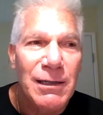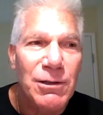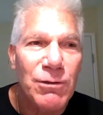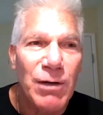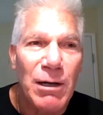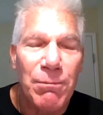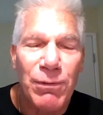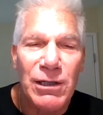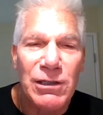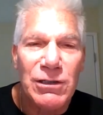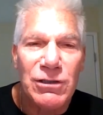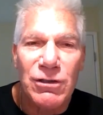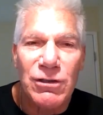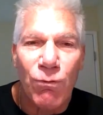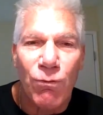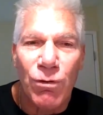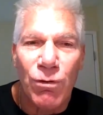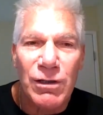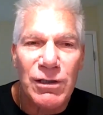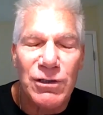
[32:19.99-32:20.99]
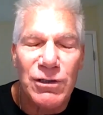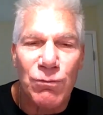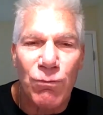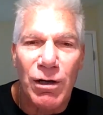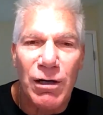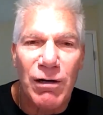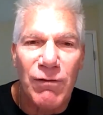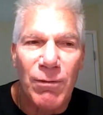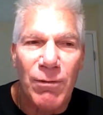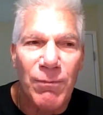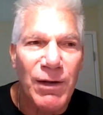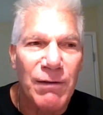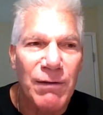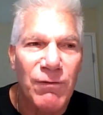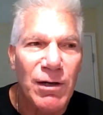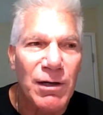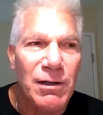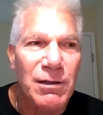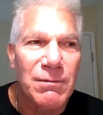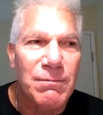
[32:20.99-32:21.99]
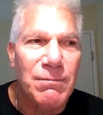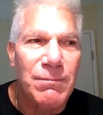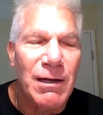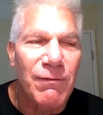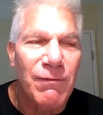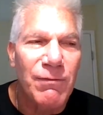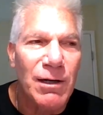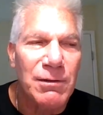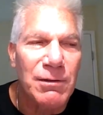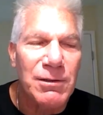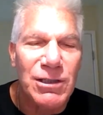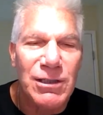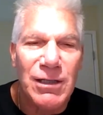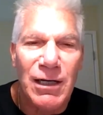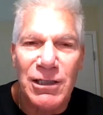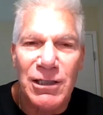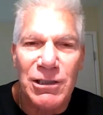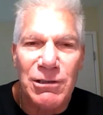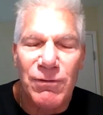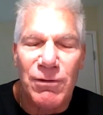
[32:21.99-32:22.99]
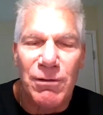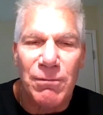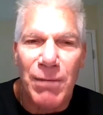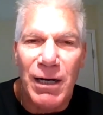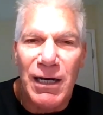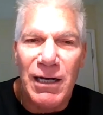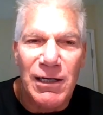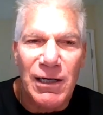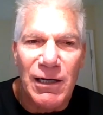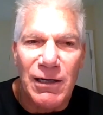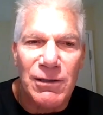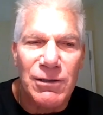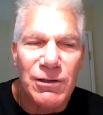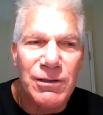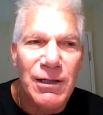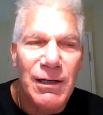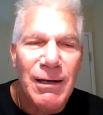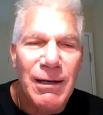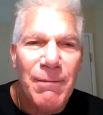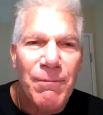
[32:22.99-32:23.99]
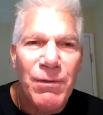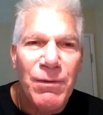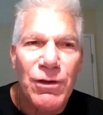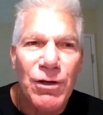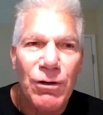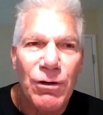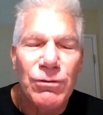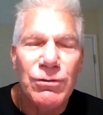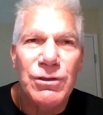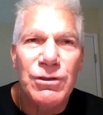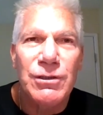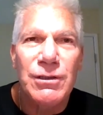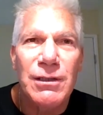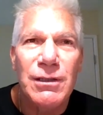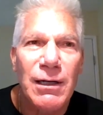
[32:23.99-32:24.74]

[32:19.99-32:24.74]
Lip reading: Great Places at Work is one of them. They've done studies for many years. Those